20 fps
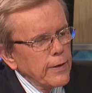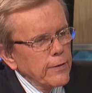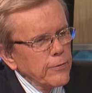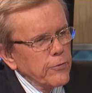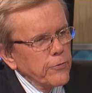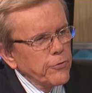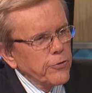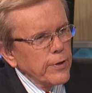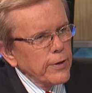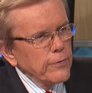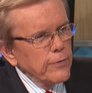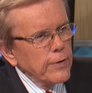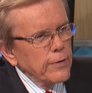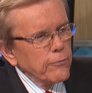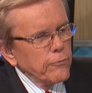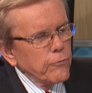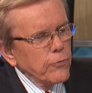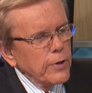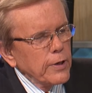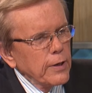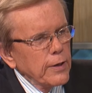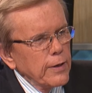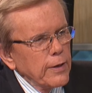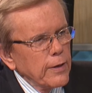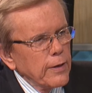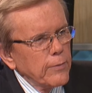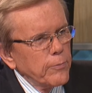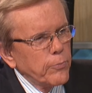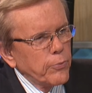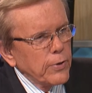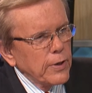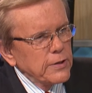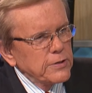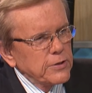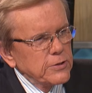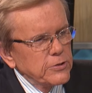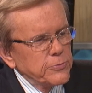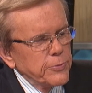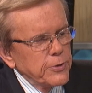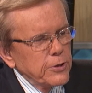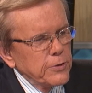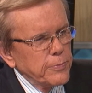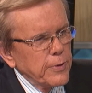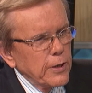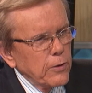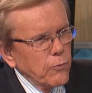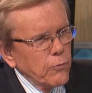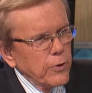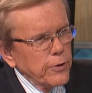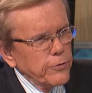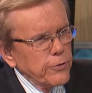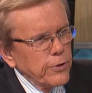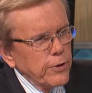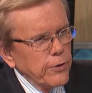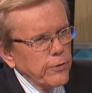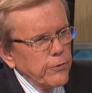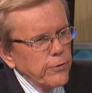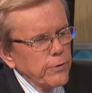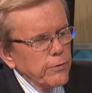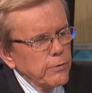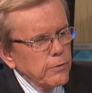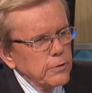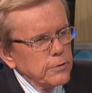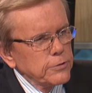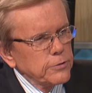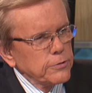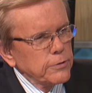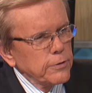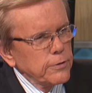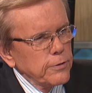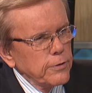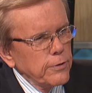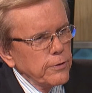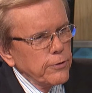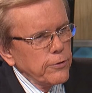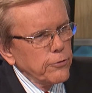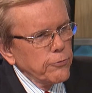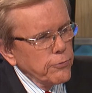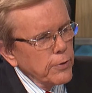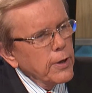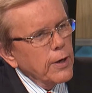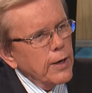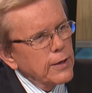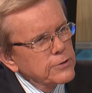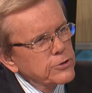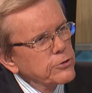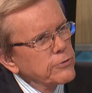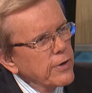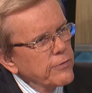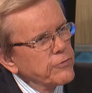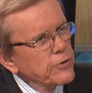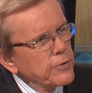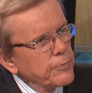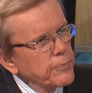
other thing that really impresses me about what you can do is you realize you have the